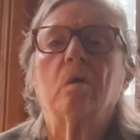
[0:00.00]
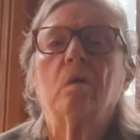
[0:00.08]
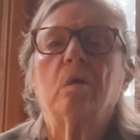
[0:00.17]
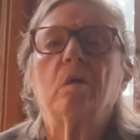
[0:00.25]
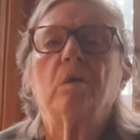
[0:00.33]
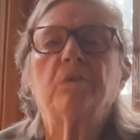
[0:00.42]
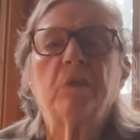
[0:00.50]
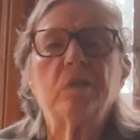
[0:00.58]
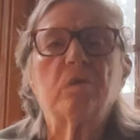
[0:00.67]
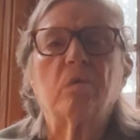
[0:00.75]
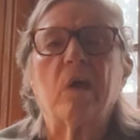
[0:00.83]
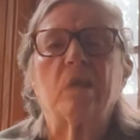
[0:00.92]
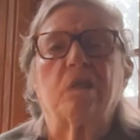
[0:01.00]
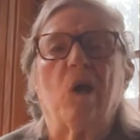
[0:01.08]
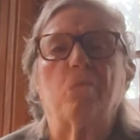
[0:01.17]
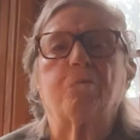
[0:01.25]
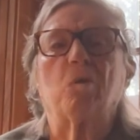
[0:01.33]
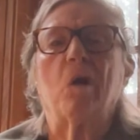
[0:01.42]
This grasshopper,
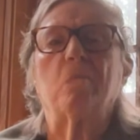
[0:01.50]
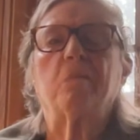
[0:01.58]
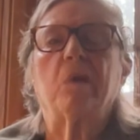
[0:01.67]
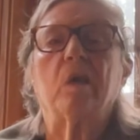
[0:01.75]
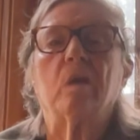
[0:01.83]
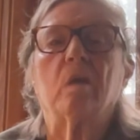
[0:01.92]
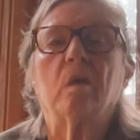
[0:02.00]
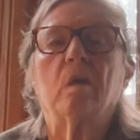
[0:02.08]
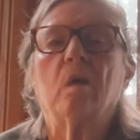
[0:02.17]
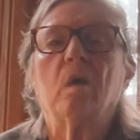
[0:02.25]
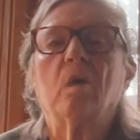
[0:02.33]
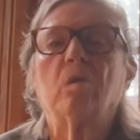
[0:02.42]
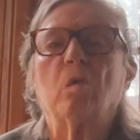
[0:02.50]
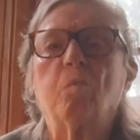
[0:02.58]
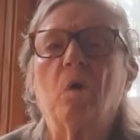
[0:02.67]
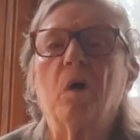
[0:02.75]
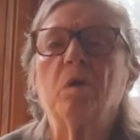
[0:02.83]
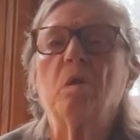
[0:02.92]
I mean. The
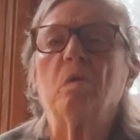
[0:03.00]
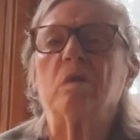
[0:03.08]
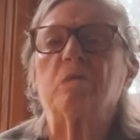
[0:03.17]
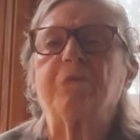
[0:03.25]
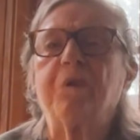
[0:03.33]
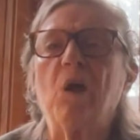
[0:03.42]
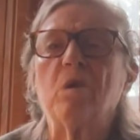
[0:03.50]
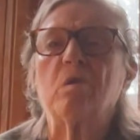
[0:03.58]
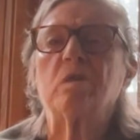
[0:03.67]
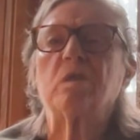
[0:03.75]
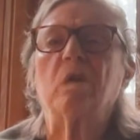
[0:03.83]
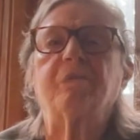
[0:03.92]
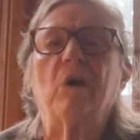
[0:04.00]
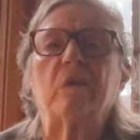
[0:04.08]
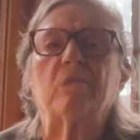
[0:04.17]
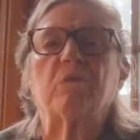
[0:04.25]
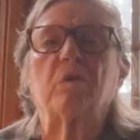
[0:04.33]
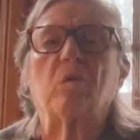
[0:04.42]
one who has flung herself out of the
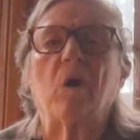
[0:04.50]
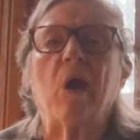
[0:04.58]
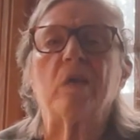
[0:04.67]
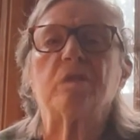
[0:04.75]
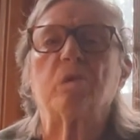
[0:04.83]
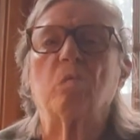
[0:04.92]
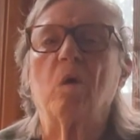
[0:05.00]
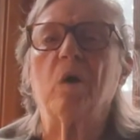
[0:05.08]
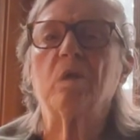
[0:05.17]
grass, the one who is